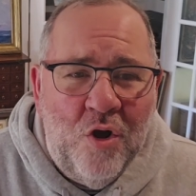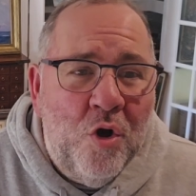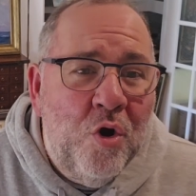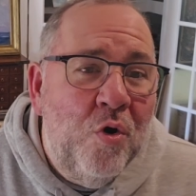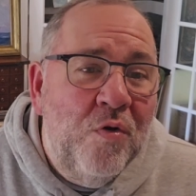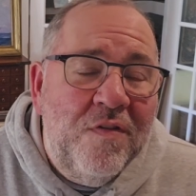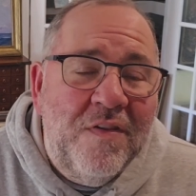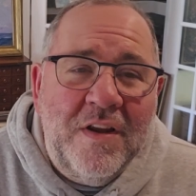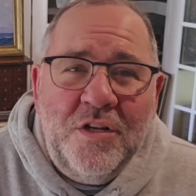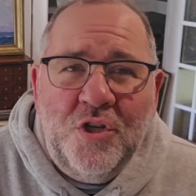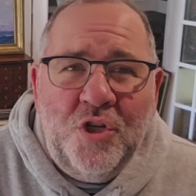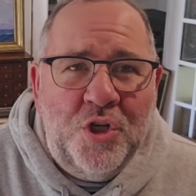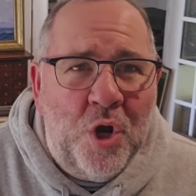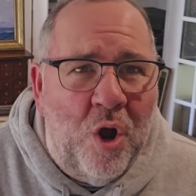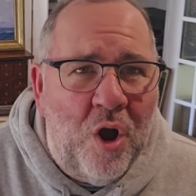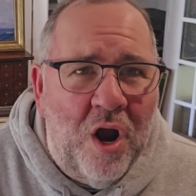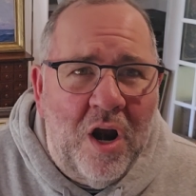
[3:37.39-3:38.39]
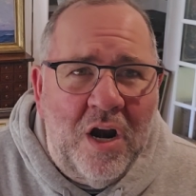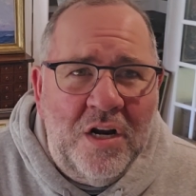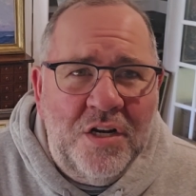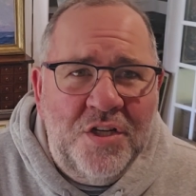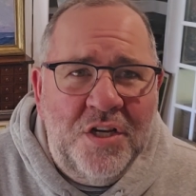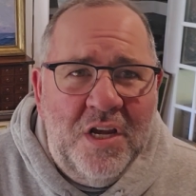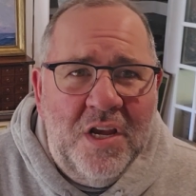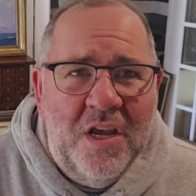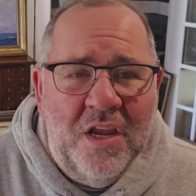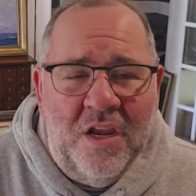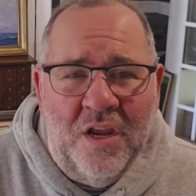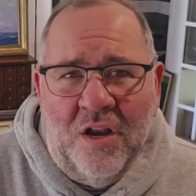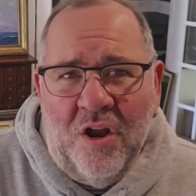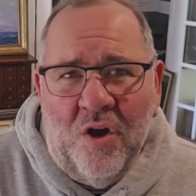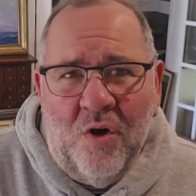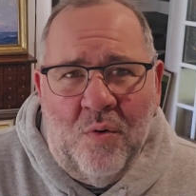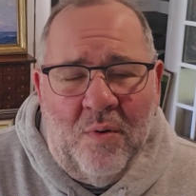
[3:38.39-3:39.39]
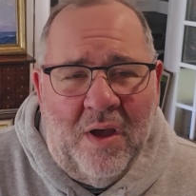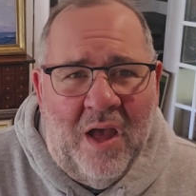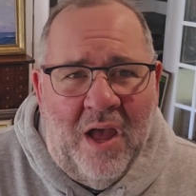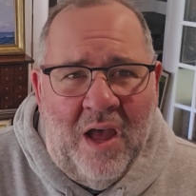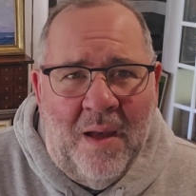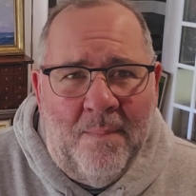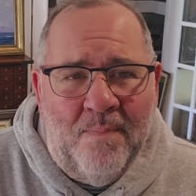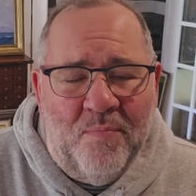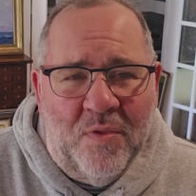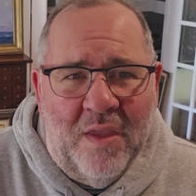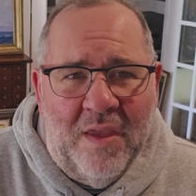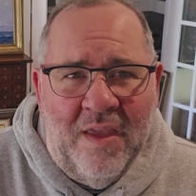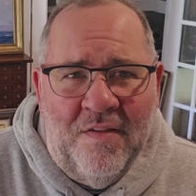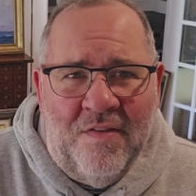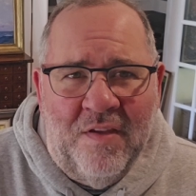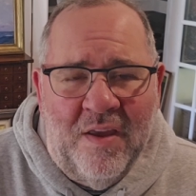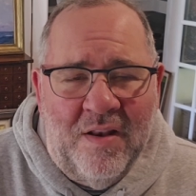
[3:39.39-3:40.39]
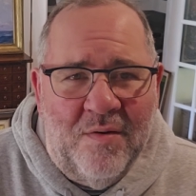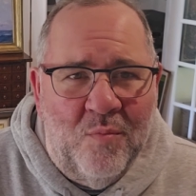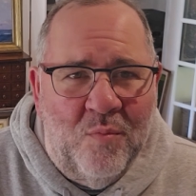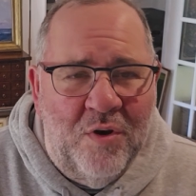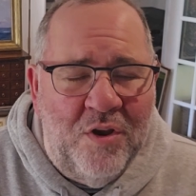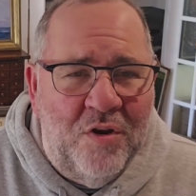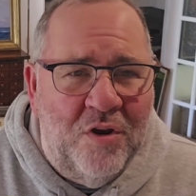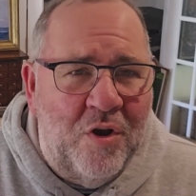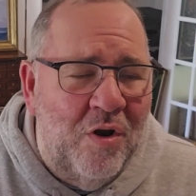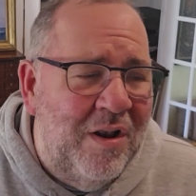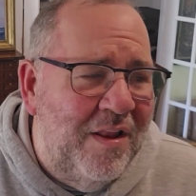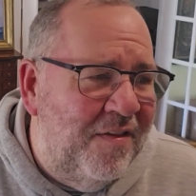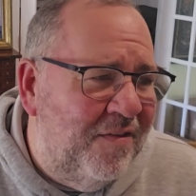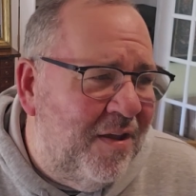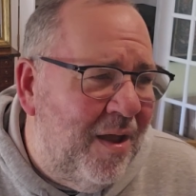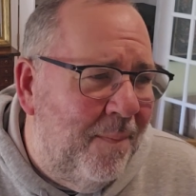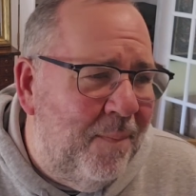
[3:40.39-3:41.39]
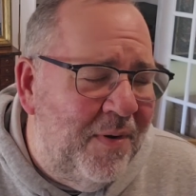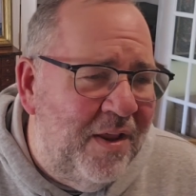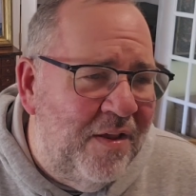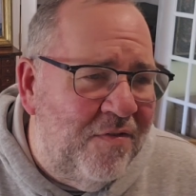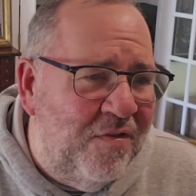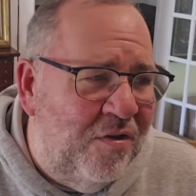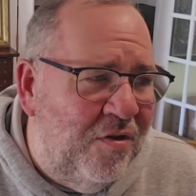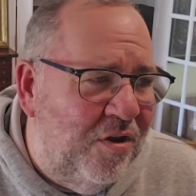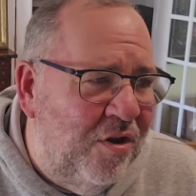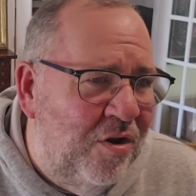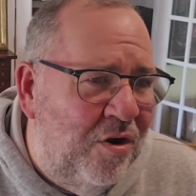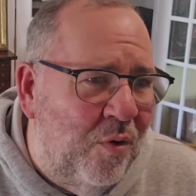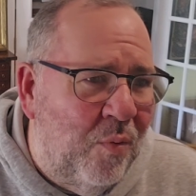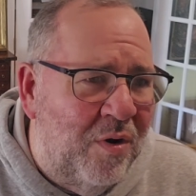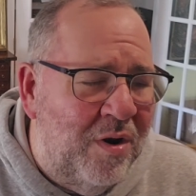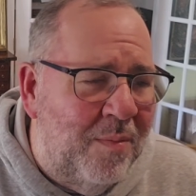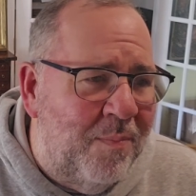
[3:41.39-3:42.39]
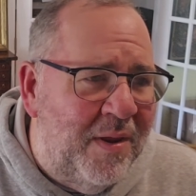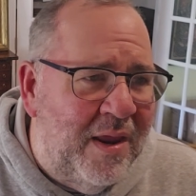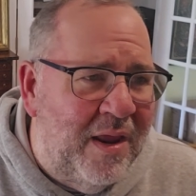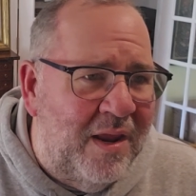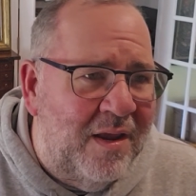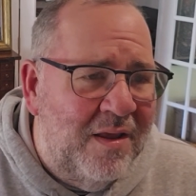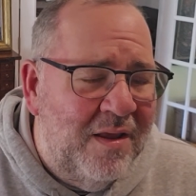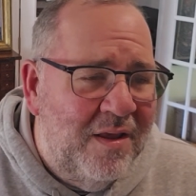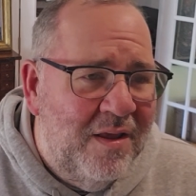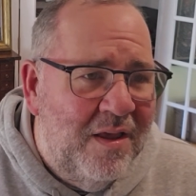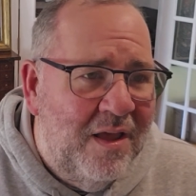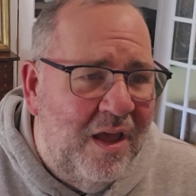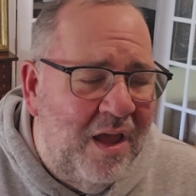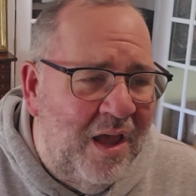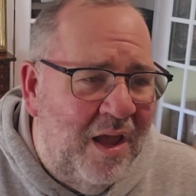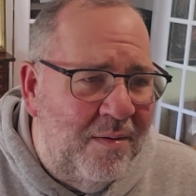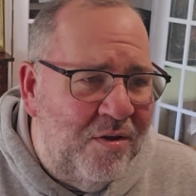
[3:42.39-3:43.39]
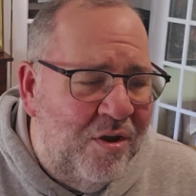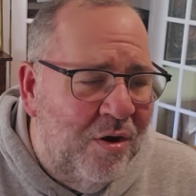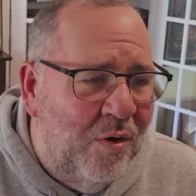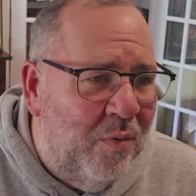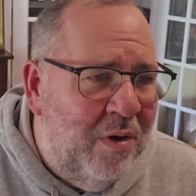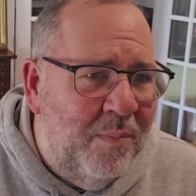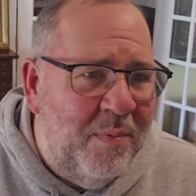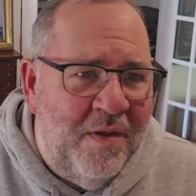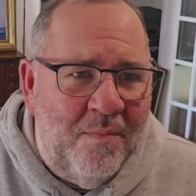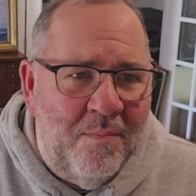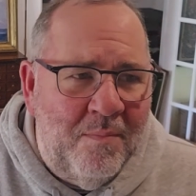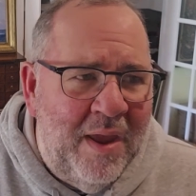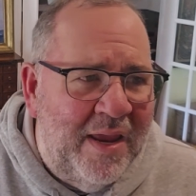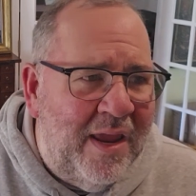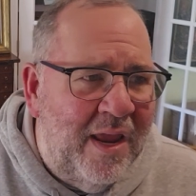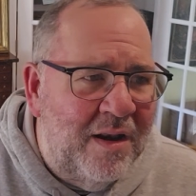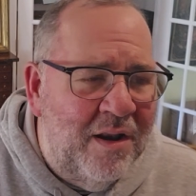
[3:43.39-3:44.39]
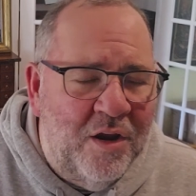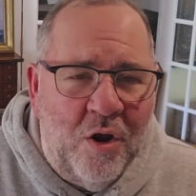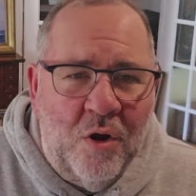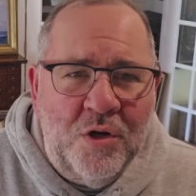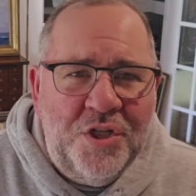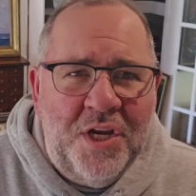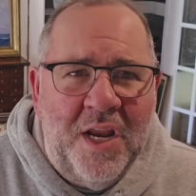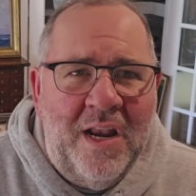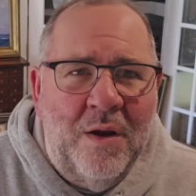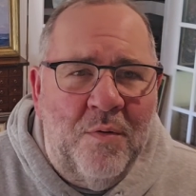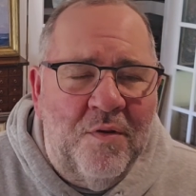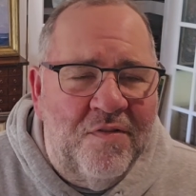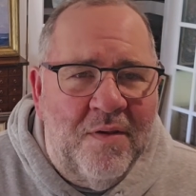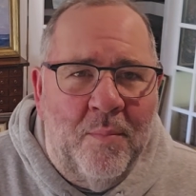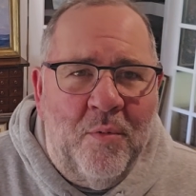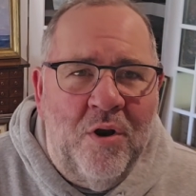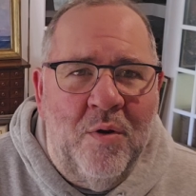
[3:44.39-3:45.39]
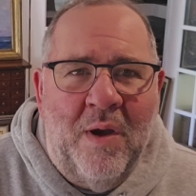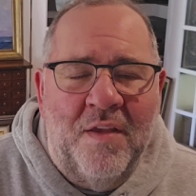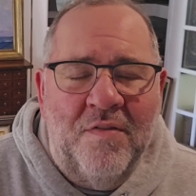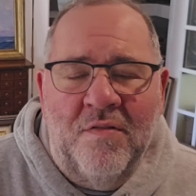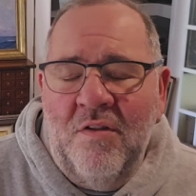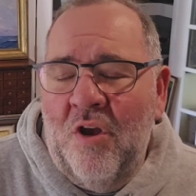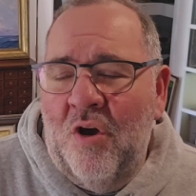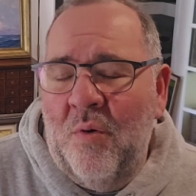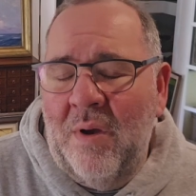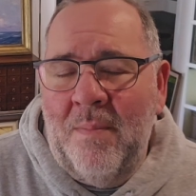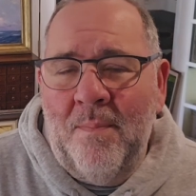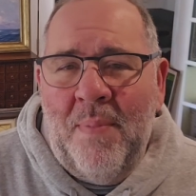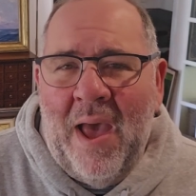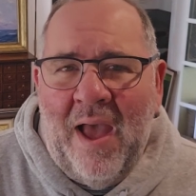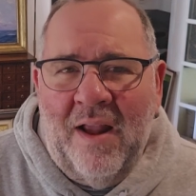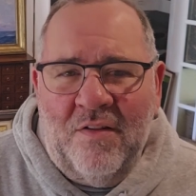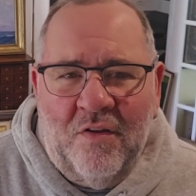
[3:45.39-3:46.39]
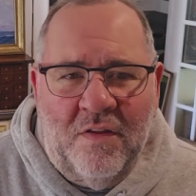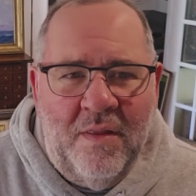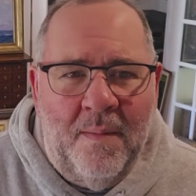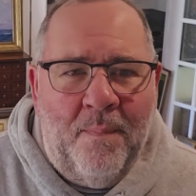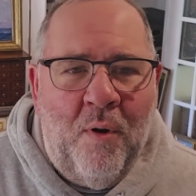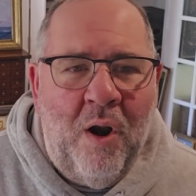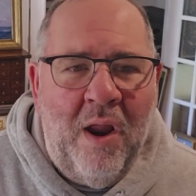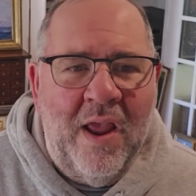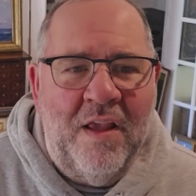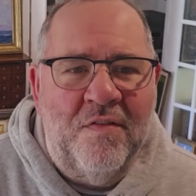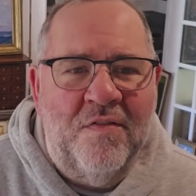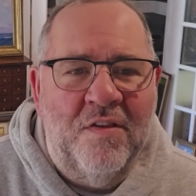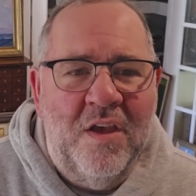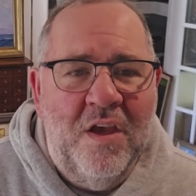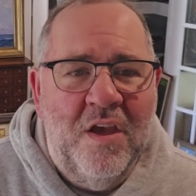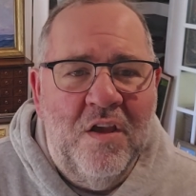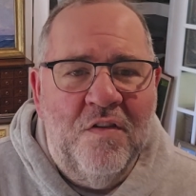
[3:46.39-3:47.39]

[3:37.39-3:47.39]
Who's in charge? Is it when you go to these companies, you don't want to be negotiating with someone who has no impact on the price.